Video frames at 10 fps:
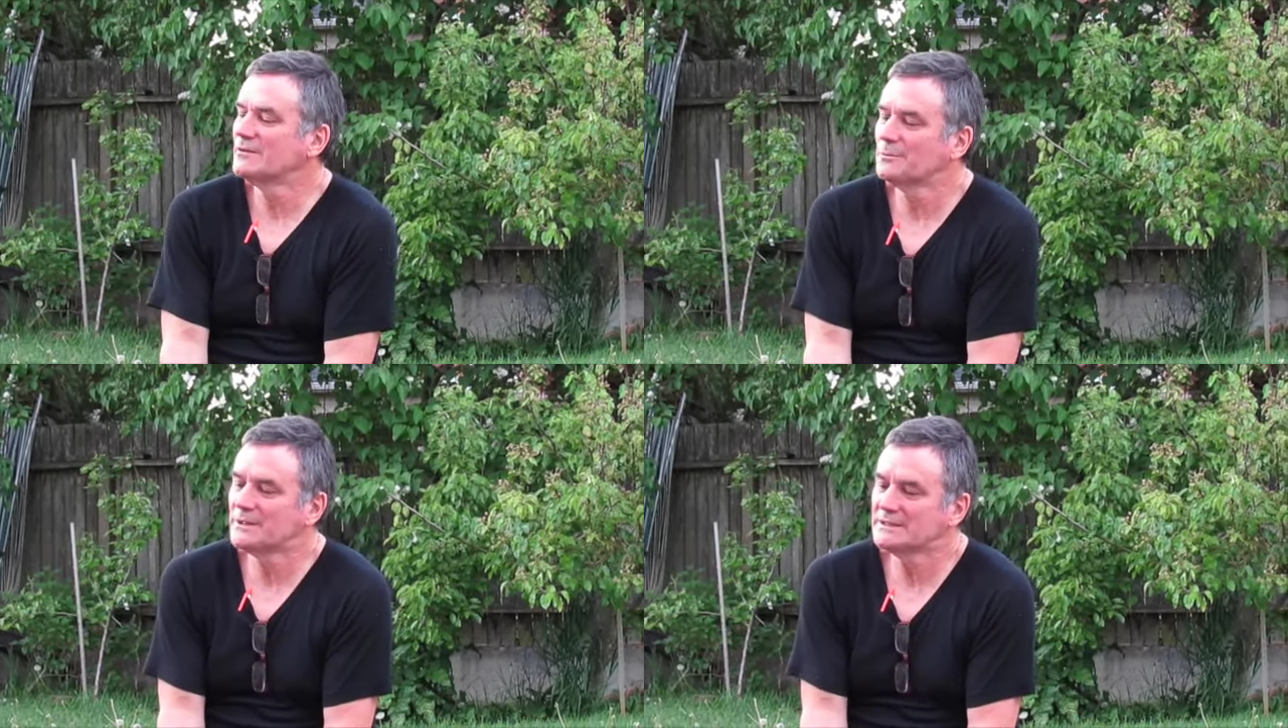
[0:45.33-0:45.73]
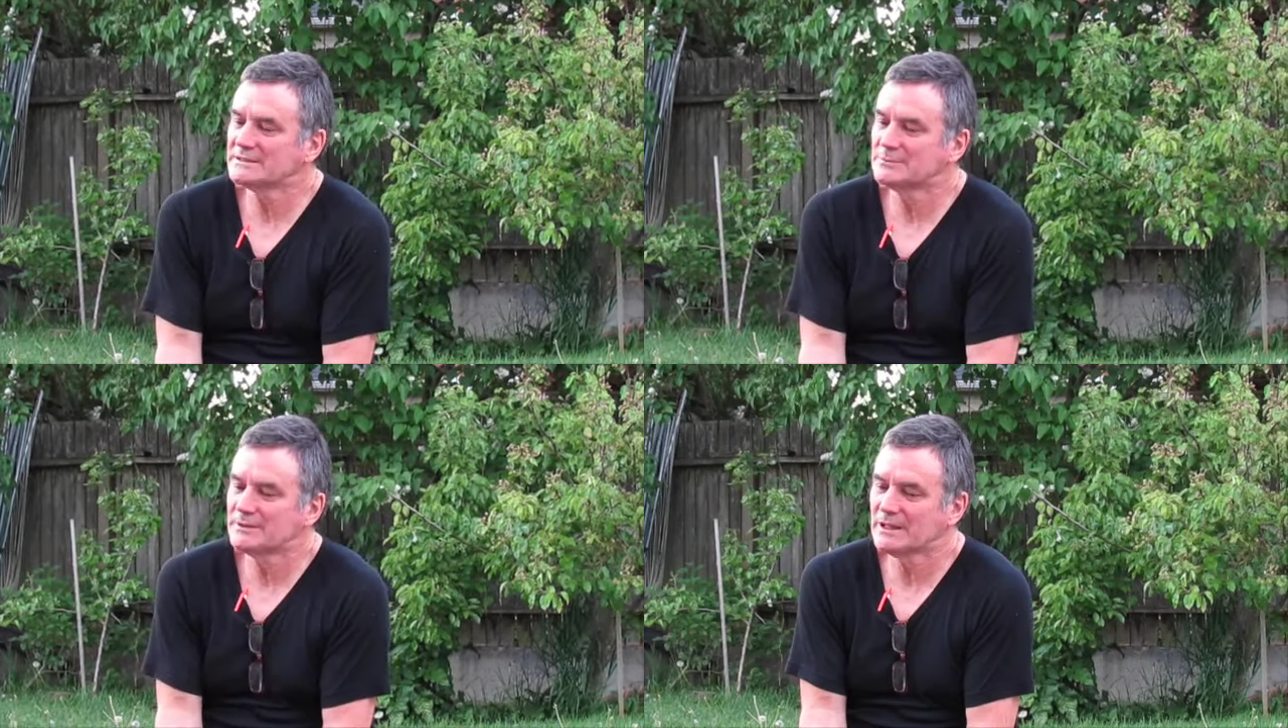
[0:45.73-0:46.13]
But Pete's
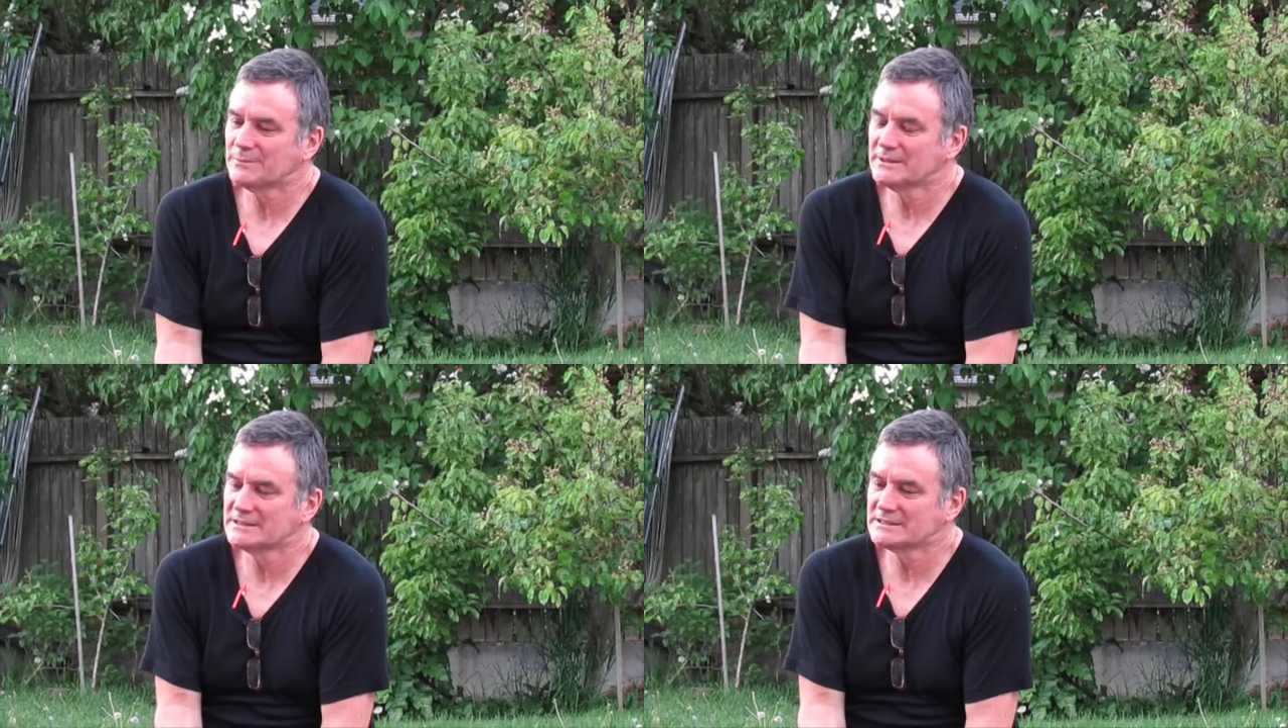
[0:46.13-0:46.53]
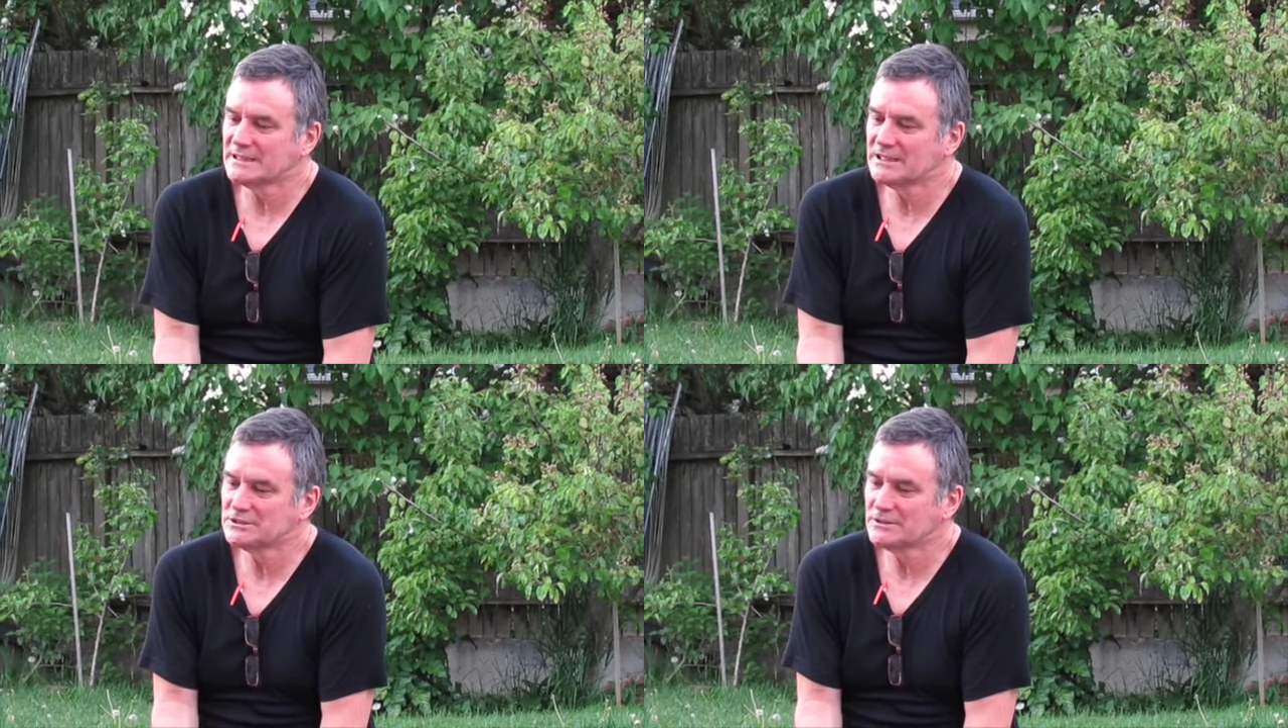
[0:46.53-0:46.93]
put up an
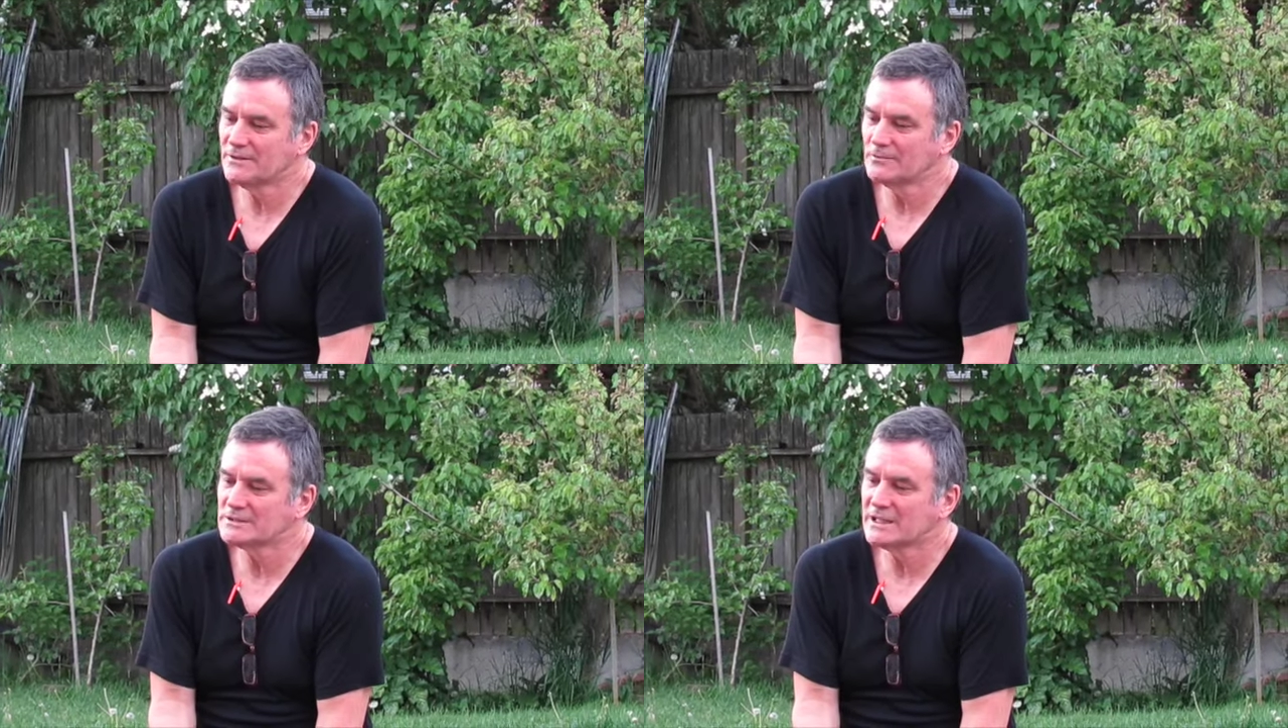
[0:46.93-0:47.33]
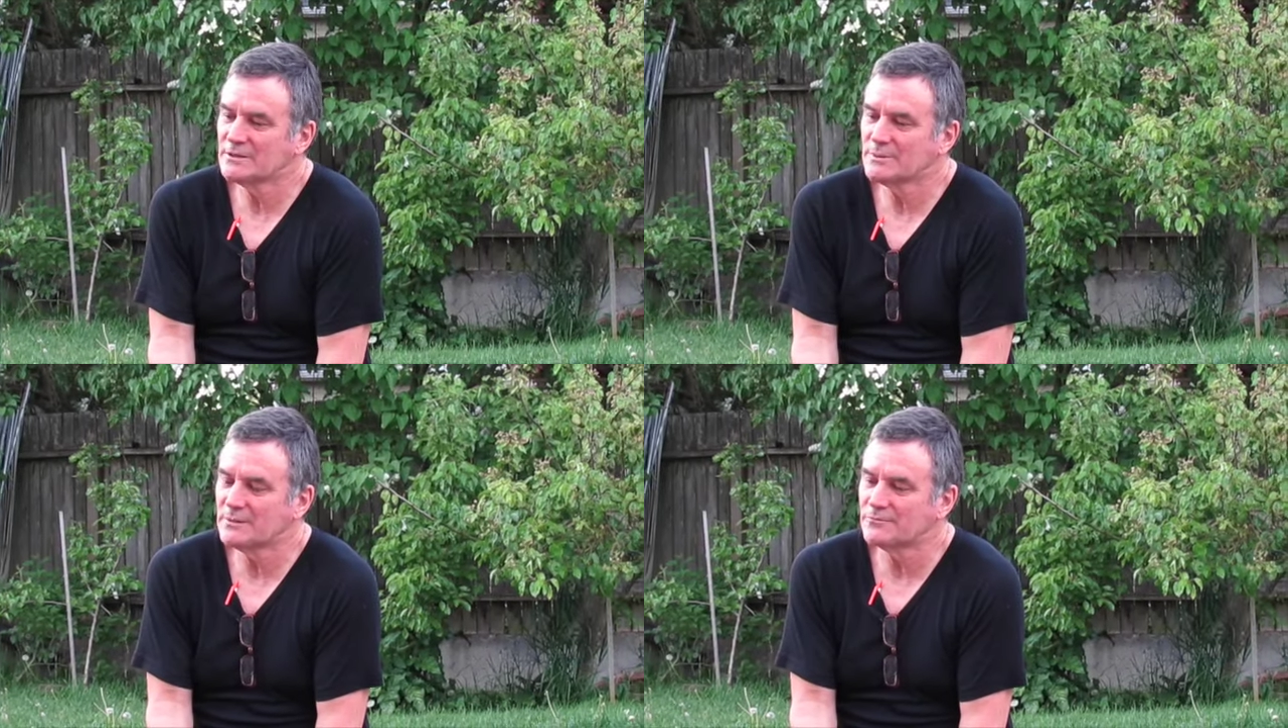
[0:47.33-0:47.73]
installation that was going to
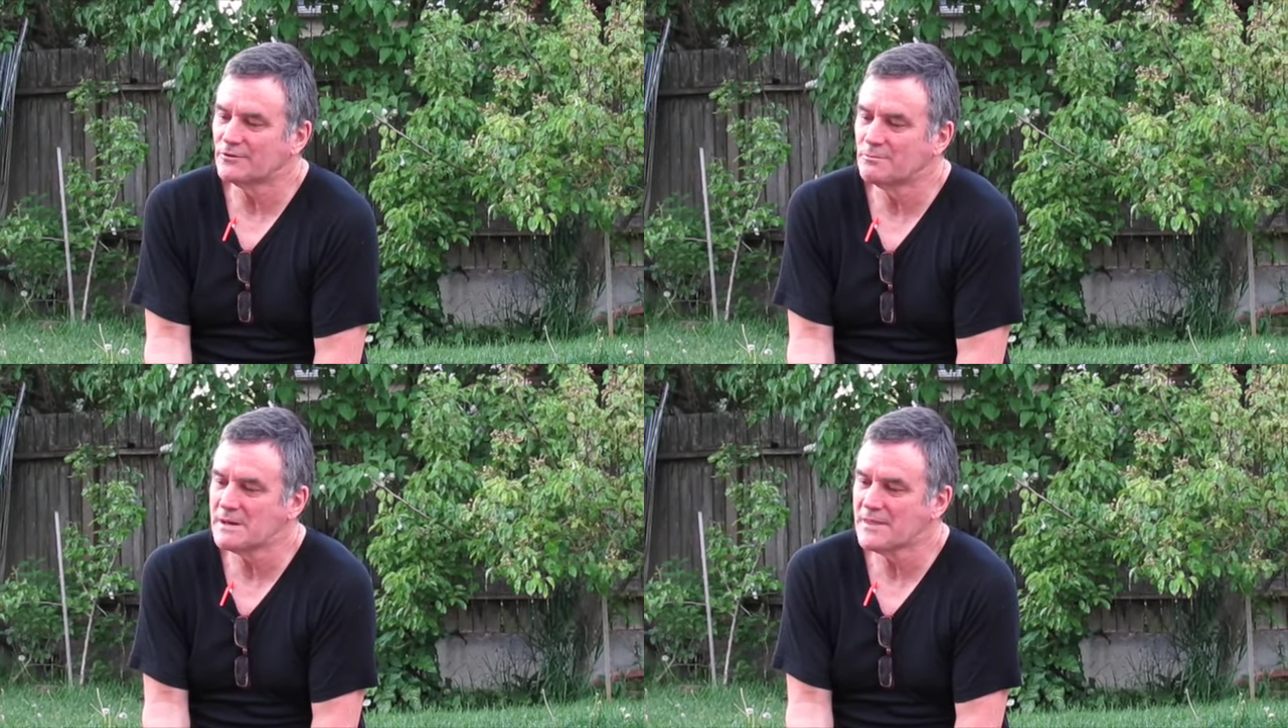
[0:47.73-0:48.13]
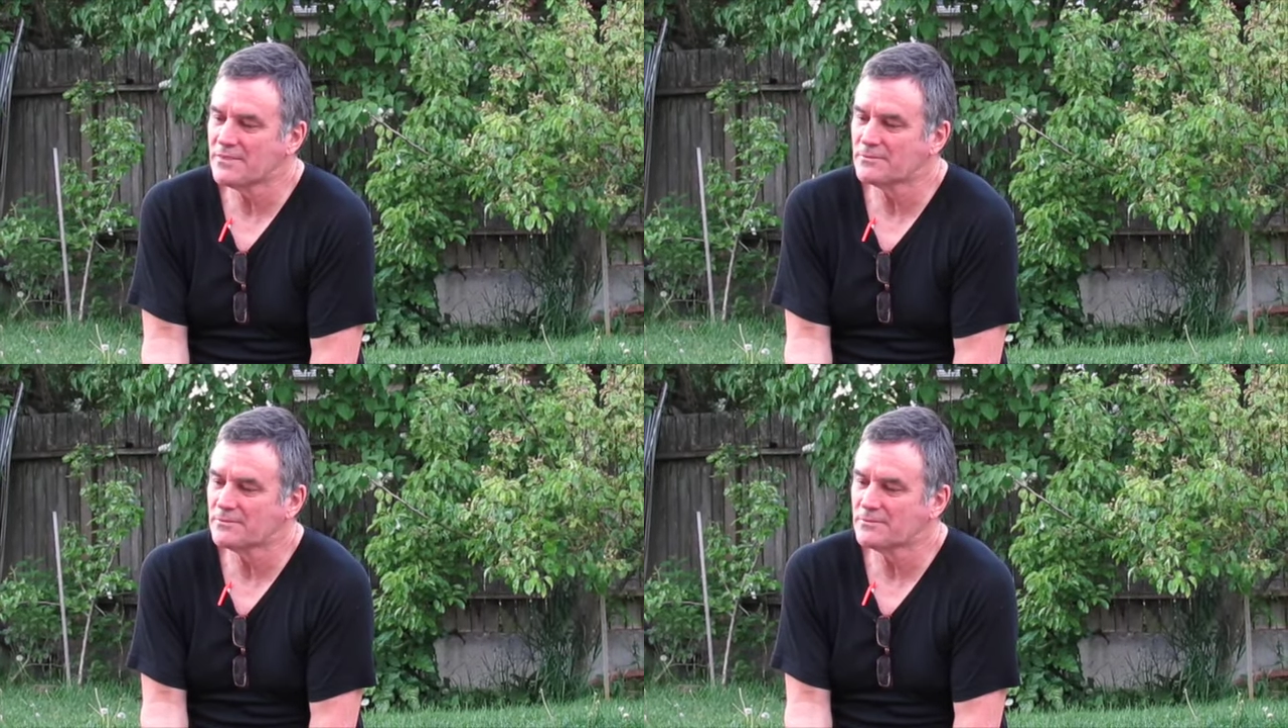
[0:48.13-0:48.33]
be up for a month,